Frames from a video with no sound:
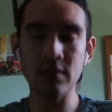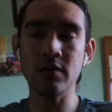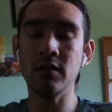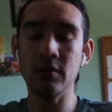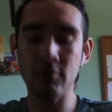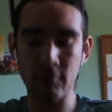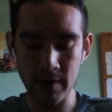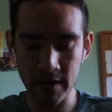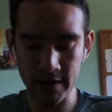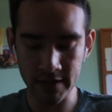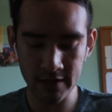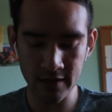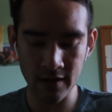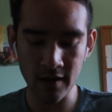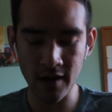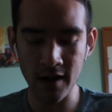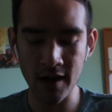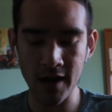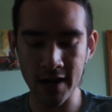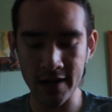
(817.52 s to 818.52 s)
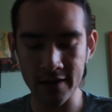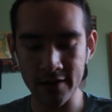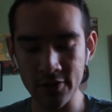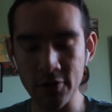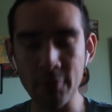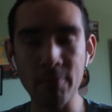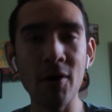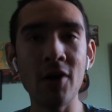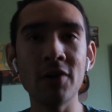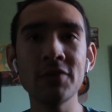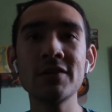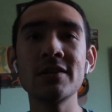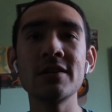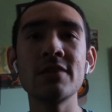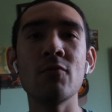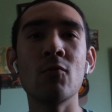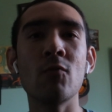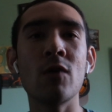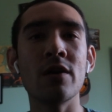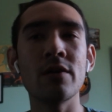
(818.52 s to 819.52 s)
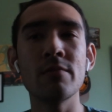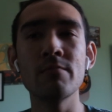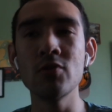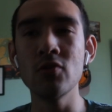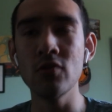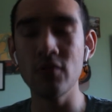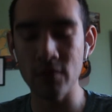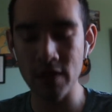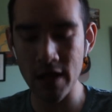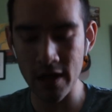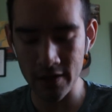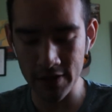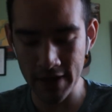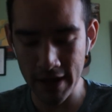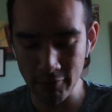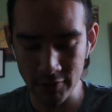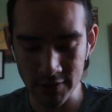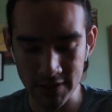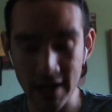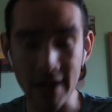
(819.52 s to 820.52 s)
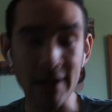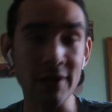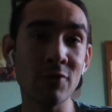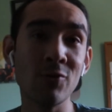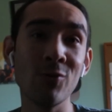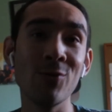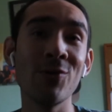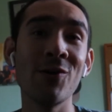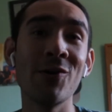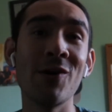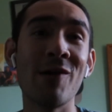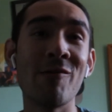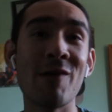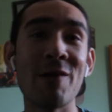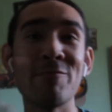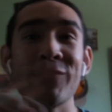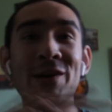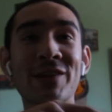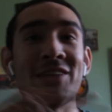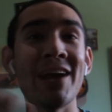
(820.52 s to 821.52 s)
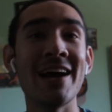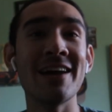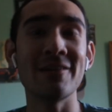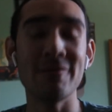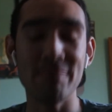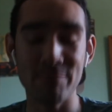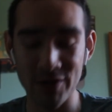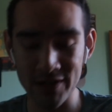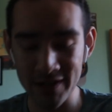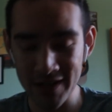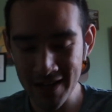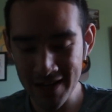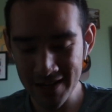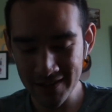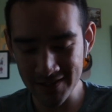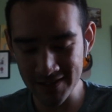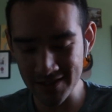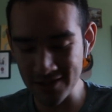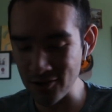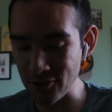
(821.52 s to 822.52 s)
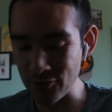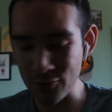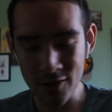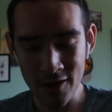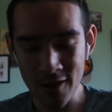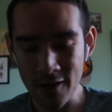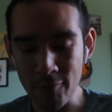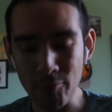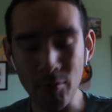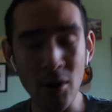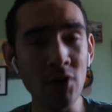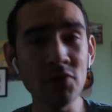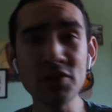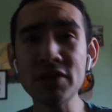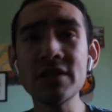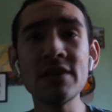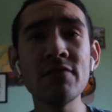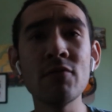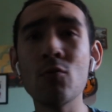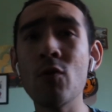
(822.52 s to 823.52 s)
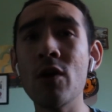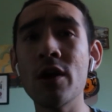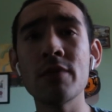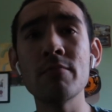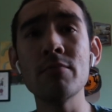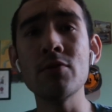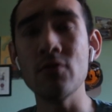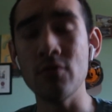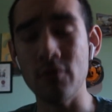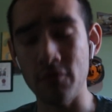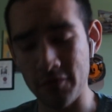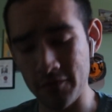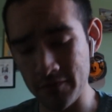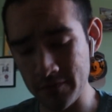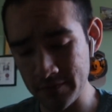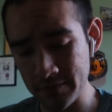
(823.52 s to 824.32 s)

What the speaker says: Oh my god. The ball didn't even want to move. That was kind of cool, though, how I picked that up, but still, ball didn't even want to move.